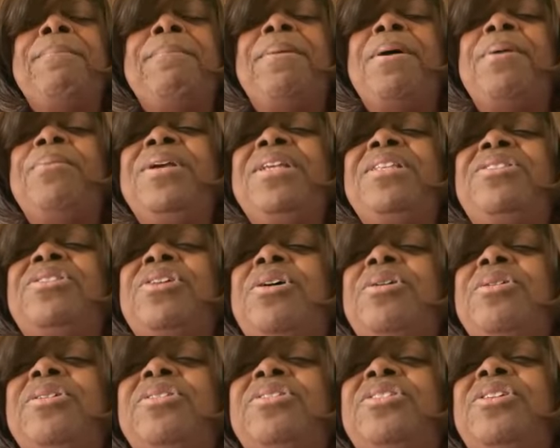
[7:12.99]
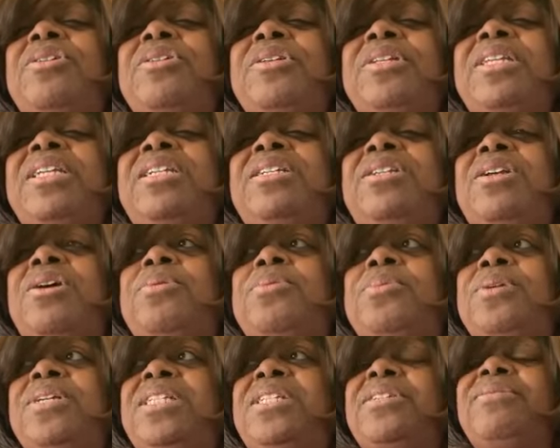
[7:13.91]
but we certainly know
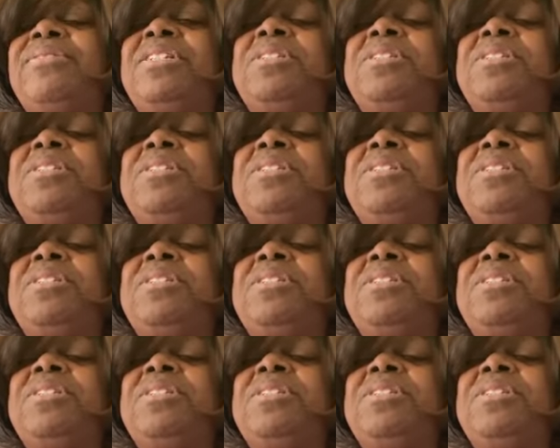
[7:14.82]
when to